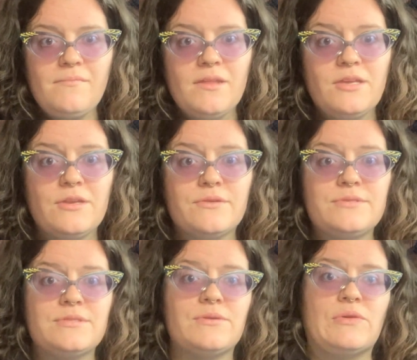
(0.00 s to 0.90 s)
you know?
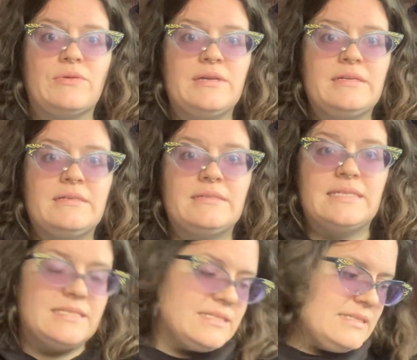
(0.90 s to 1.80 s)
So
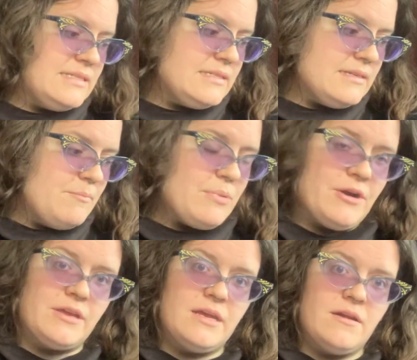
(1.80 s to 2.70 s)
this is
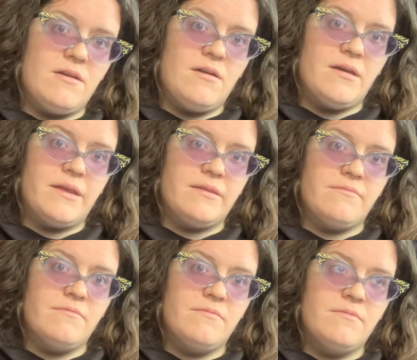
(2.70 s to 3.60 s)
embarking
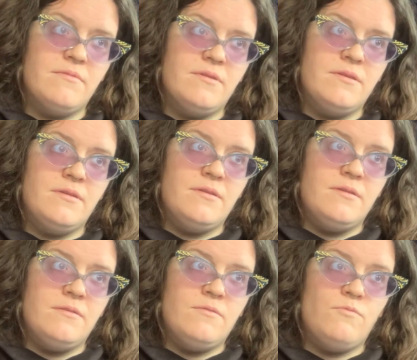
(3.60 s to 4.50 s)
on
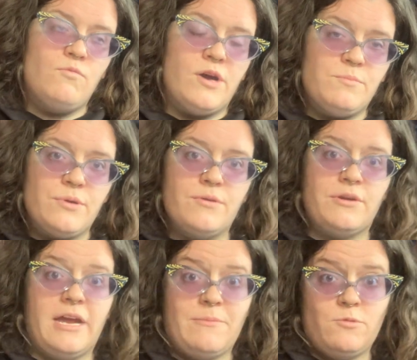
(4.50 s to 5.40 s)
one
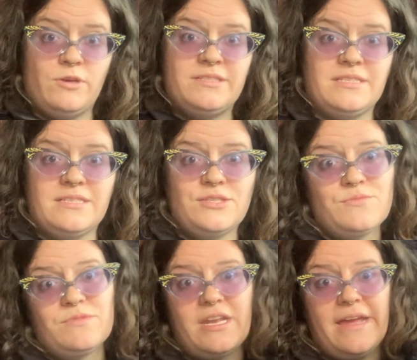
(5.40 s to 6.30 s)
program and one
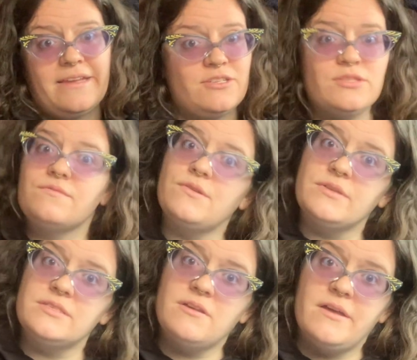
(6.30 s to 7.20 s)
system that I can just
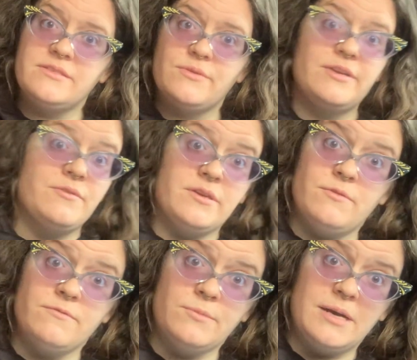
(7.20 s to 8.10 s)
focus on so I don't get
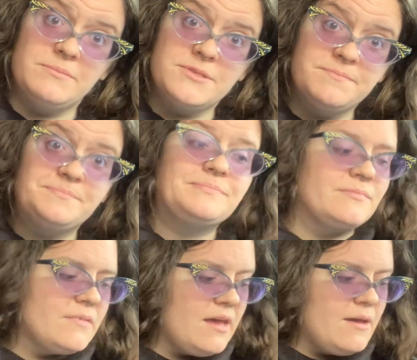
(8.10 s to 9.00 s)
overwhelmed,
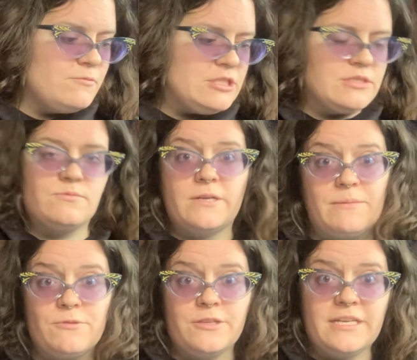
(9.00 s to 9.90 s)
which is what
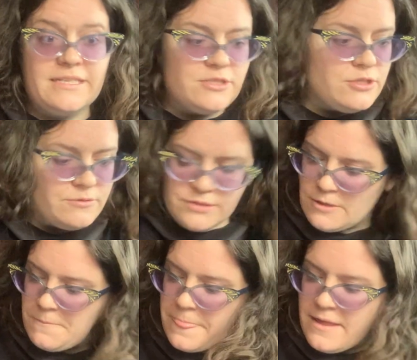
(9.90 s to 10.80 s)
I'm really into.
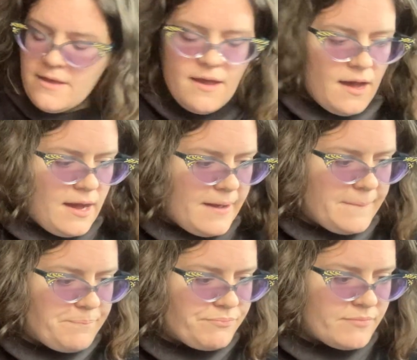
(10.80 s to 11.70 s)
So
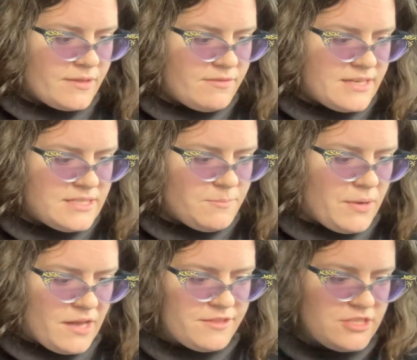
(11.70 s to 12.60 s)
this
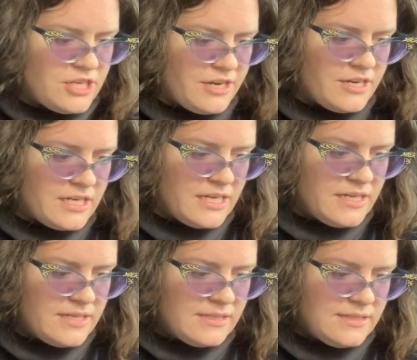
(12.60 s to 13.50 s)
apothecary
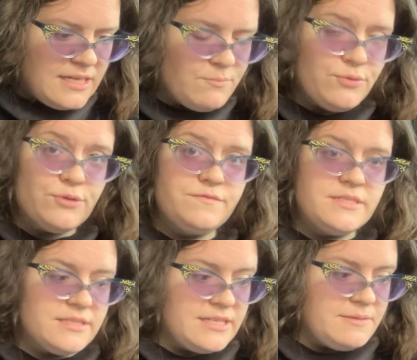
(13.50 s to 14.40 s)
improves
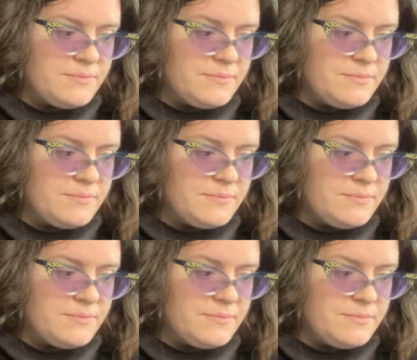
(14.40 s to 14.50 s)
sleep,